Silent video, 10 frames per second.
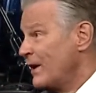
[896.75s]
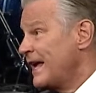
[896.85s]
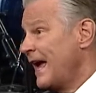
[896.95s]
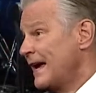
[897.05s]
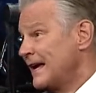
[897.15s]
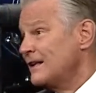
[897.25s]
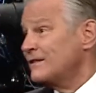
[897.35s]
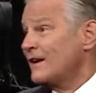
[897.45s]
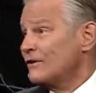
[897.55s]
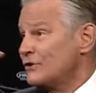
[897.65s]
We can't
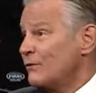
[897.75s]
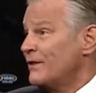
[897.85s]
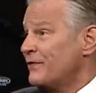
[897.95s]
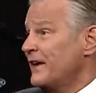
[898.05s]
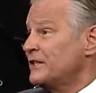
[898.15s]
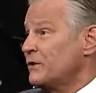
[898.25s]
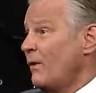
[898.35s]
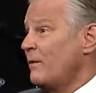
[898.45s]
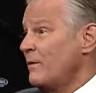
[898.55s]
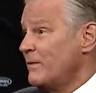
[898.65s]
get there doing things the
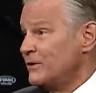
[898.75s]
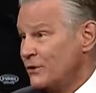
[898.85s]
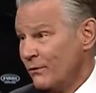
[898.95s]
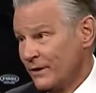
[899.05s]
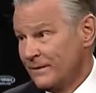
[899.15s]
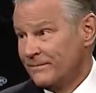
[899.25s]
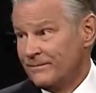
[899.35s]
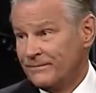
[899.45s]
way we've been doing them.